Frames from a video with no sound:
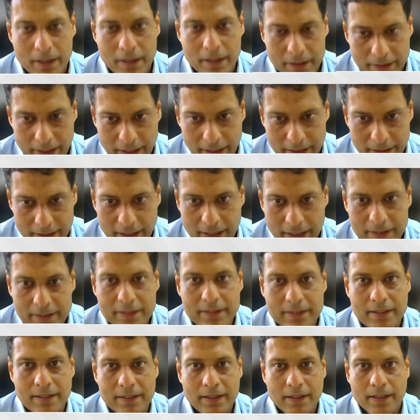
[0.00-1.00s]
that
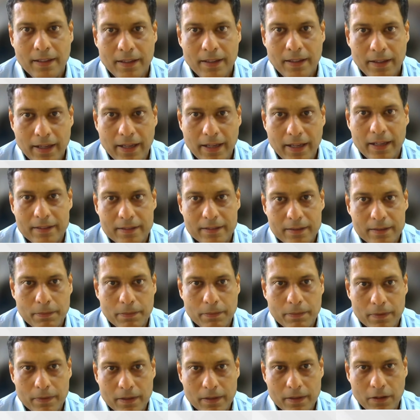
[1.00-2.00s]
it's it's,
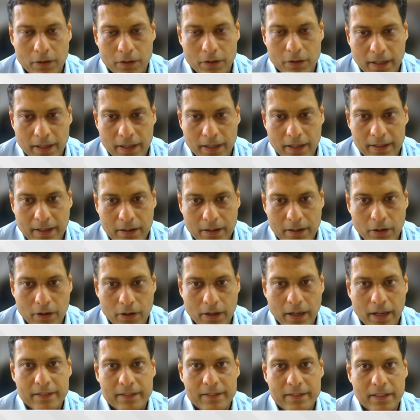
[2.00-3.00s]
it
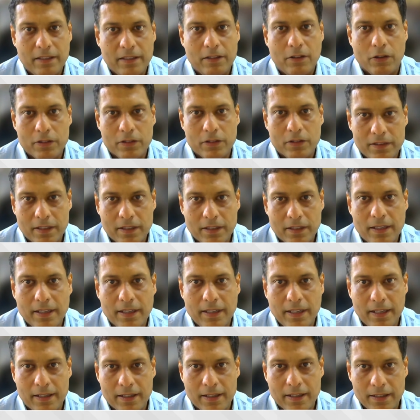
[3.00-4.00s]
has that constant
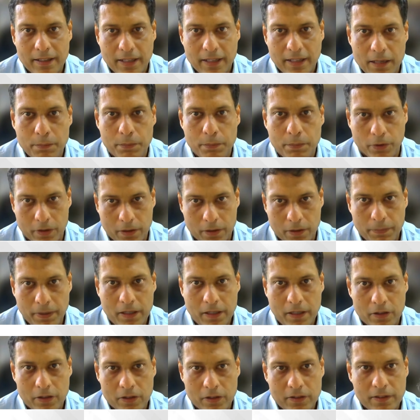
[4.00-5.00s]
clinical input,
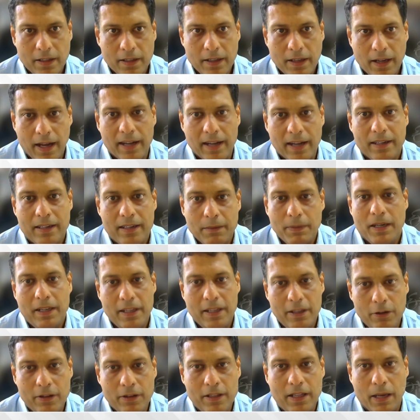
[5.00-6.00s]
because ultimately
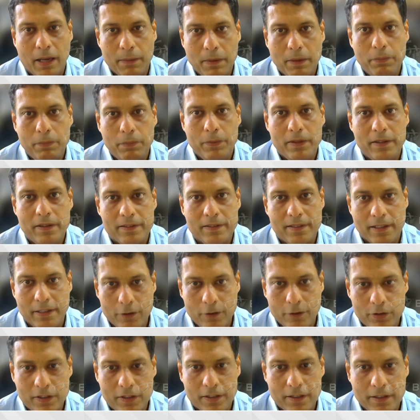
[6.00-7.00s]
you'll come up with a
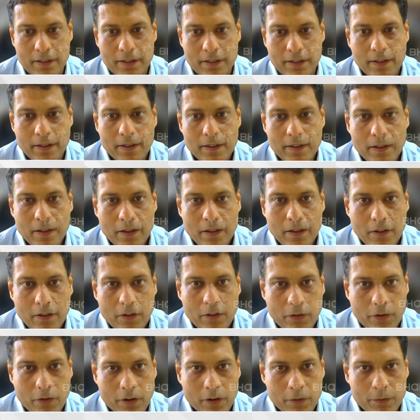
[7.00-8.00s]
solution
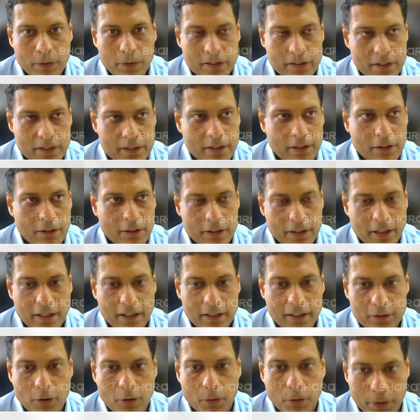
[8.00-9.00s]
for which there is
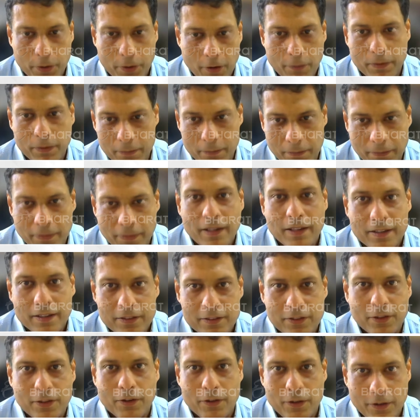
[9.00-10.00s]
no problem.
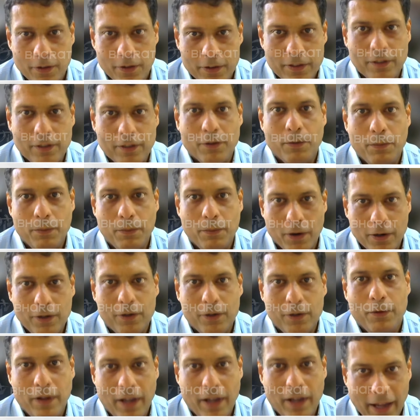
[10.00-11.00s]
So you want
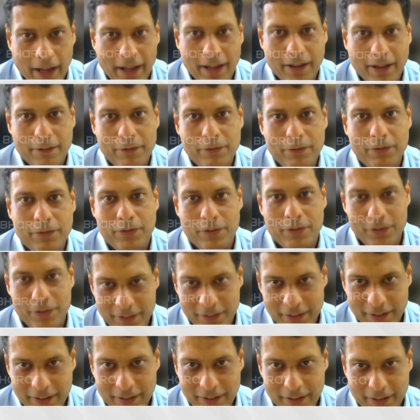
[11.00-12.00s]
to have
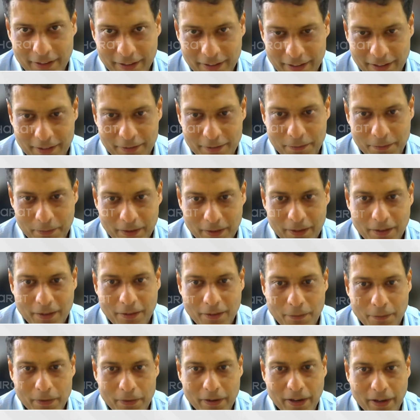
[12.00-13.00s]
the
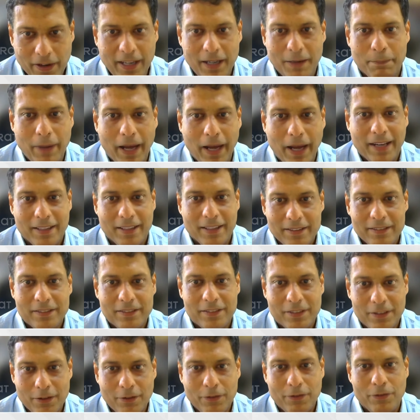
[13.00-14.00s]
right balance
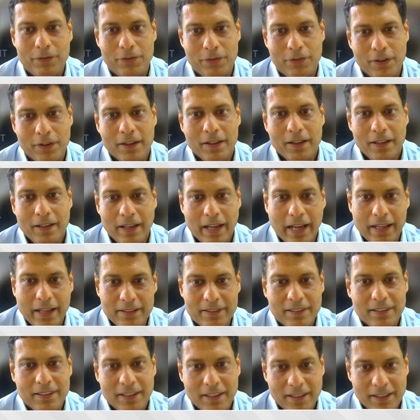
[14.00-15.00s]
of
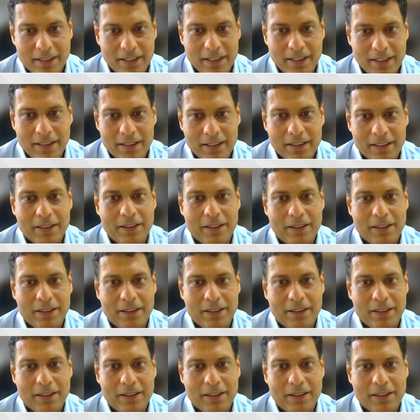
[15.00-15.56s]
engineering,